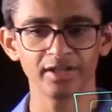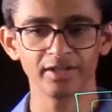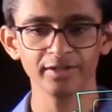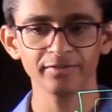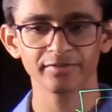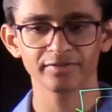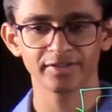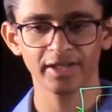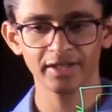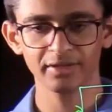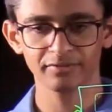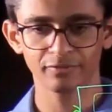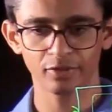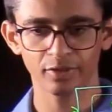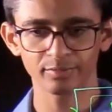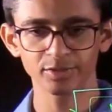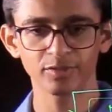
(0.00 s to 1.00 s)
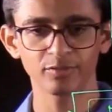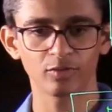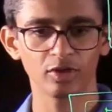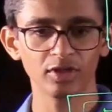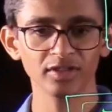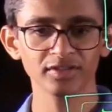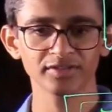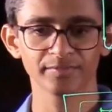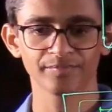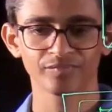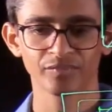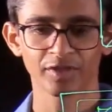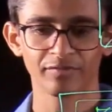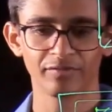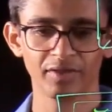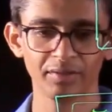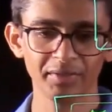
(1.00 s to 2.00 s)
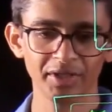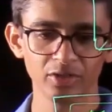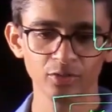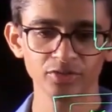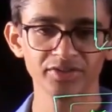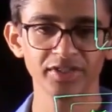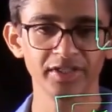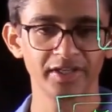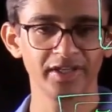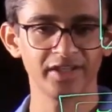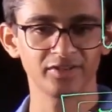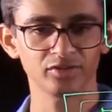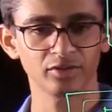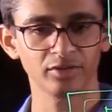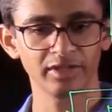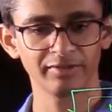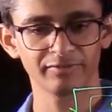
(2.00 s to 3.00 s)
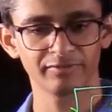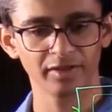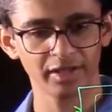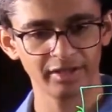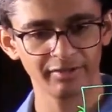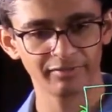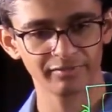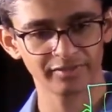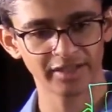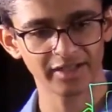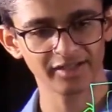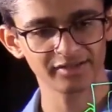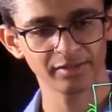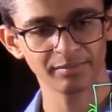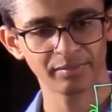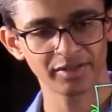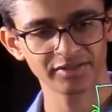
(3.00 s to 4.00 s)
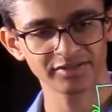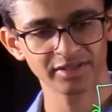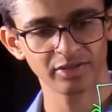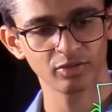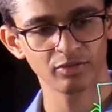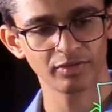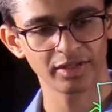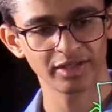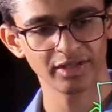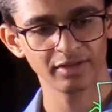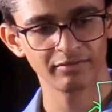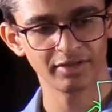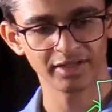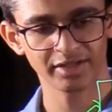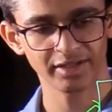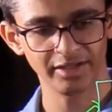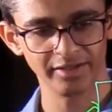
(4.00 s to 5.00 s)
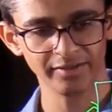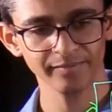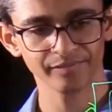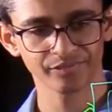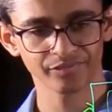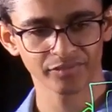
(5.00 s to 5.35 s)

enough that from the walls we'll be losing heat. So if there is a person over here working